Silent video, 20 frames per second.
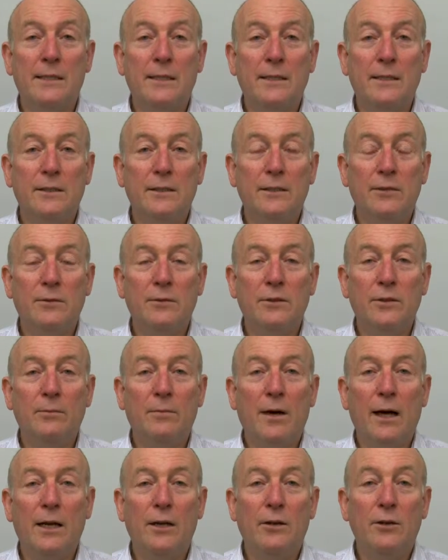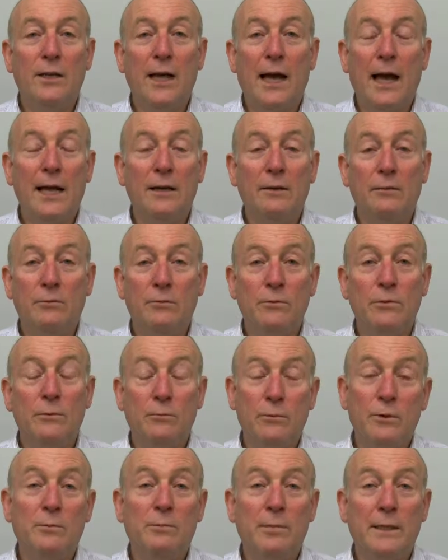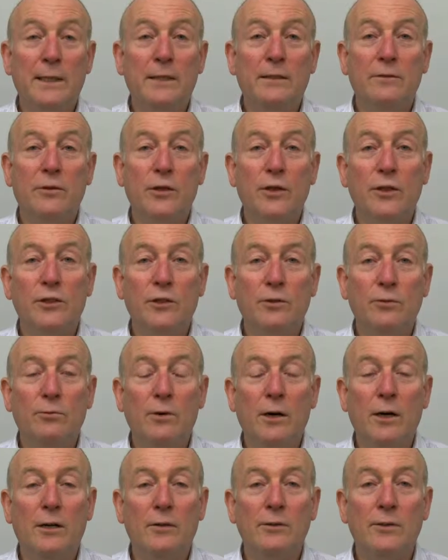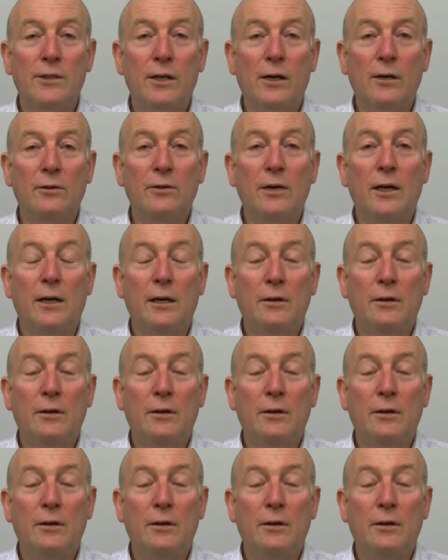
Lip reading: that you might look at would be the virtual world. So